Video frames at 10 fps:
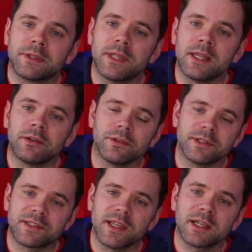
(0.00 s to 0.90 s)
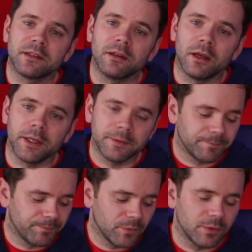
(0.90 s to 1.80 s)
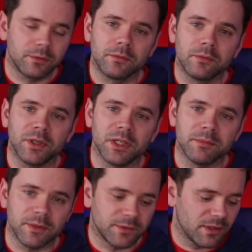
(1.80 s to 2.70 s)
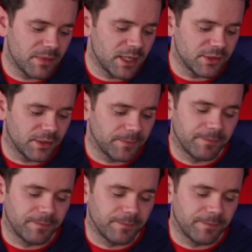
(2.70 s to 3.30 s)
Then on the second line, we're going to move to the major.